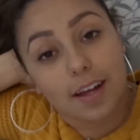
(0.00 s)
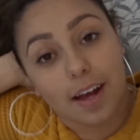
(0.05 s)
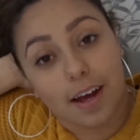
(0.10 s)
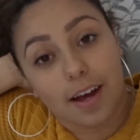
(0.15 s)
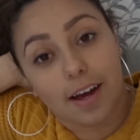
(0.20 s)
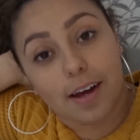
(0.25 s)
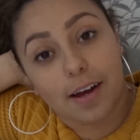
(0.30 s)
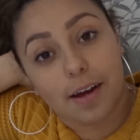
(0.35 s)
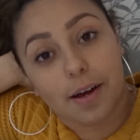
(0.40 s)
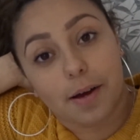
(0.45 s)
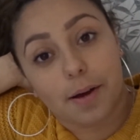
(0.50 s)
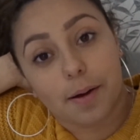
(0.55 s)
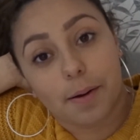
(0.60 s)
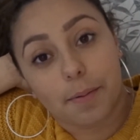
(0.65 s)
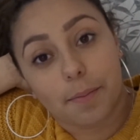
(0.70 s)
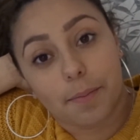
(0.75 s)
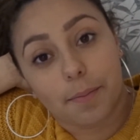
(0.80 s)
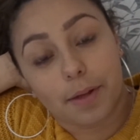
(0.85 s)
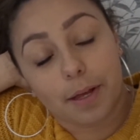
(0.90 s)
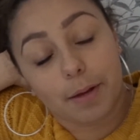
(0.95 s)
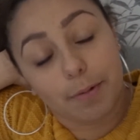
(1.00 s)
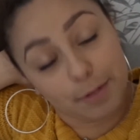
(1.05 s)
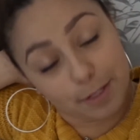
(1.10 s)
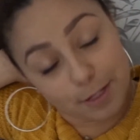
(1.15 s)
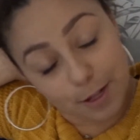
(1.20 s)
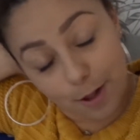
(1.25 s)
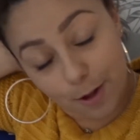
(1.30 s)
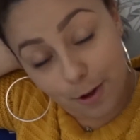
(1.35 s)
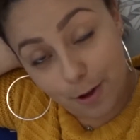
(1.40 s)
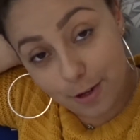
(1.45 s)
um, it was
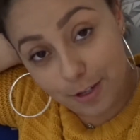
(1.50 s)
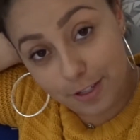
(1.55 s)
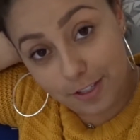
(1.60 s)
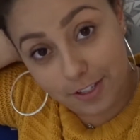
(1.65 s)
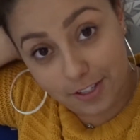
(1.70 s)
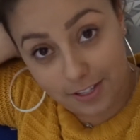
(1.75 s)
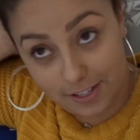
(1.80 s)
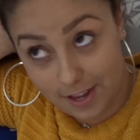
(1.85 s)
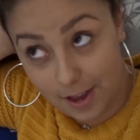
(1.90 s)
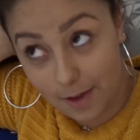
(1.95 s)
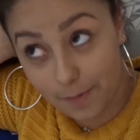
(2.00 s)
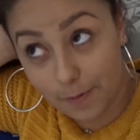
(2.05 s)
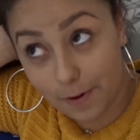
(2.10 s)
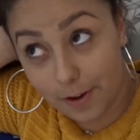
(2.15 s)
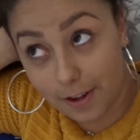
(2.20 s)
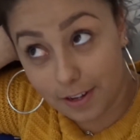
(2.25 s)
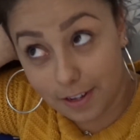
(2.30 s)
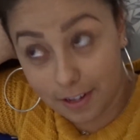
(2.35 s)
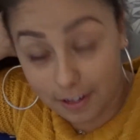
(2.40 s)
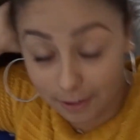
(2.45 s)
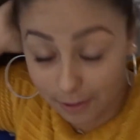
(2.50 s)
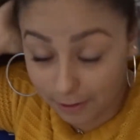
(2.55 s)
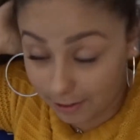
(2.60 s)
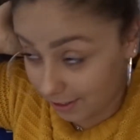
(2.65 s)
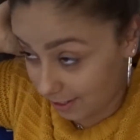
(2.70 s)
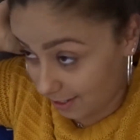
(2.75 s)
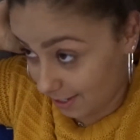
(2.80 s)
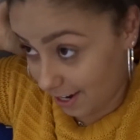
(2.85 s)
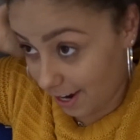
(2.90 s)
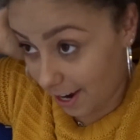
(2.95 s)
closed because someone didn't look at
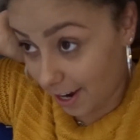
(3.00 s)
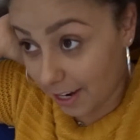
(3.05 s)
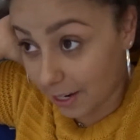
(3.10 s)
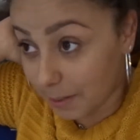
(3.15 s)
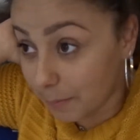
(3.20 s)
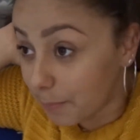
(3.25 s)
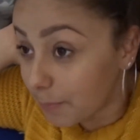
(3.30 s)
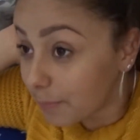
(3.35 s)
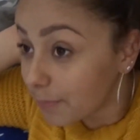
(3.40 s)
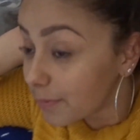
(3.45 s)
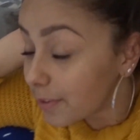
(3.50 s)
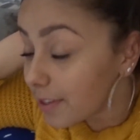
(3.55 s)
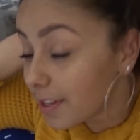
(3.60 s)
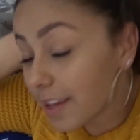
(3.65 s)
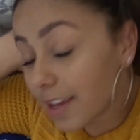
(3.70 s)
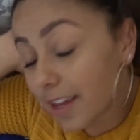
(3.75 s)
the times,